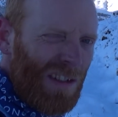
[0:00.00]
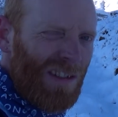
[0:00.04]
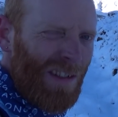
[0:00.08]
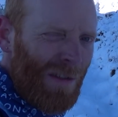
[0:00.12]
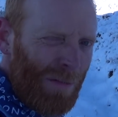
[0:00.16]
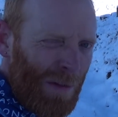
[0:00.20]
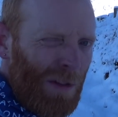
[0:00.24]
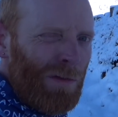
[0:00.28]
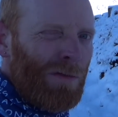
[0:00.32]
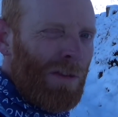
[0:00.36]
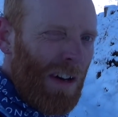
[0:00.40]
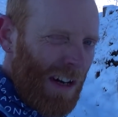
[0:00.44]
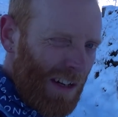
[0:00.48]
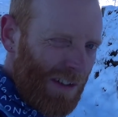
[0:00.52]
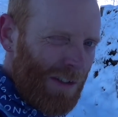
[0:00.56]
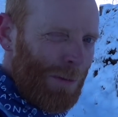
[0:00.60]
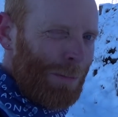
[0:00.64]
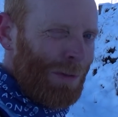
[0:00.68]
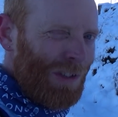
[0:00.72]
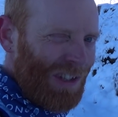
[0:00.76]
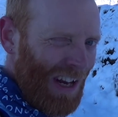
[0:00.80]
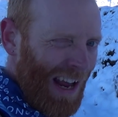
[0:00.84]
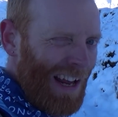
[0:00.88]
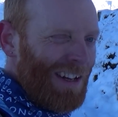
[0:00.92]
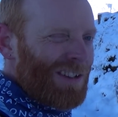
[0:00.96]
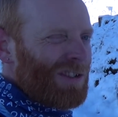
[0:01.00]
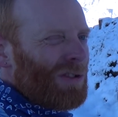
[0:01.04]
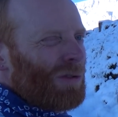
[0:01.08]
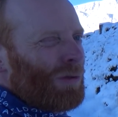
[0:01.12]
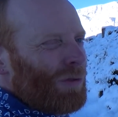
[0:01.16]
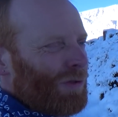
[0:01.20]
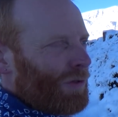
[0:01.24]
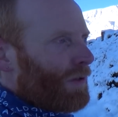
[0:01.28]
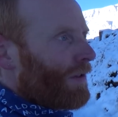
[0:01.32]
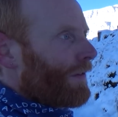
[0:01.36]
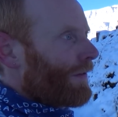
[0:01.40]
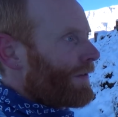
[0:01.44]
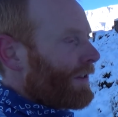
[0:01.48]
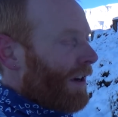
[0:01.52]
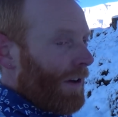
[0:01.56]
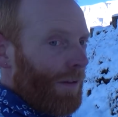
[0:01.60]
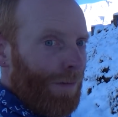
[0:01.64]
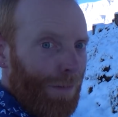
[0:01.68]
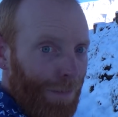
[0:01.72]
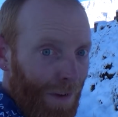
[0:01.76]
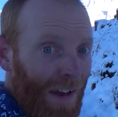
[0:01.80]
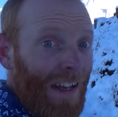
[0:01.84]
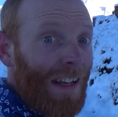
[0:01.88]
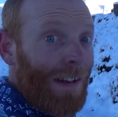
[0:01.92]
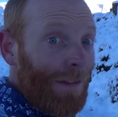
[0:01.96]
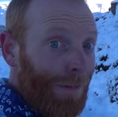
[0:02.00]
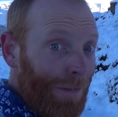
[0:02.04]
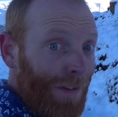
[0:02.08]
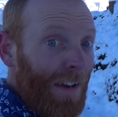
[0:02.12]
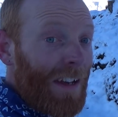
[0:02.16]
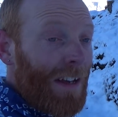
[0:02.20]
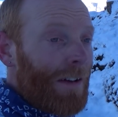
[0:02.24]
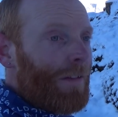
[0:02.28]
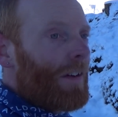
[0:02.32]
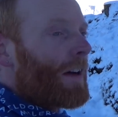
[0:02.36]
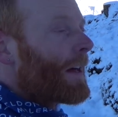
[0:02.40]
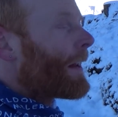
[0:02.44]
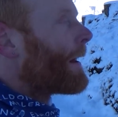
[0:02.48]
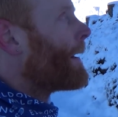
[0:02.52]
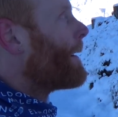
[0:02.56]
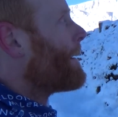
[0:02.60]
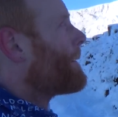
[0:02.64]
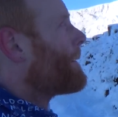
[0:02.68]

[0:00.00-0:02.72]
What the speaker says: in something really substantial, sort of, feet and feet of it.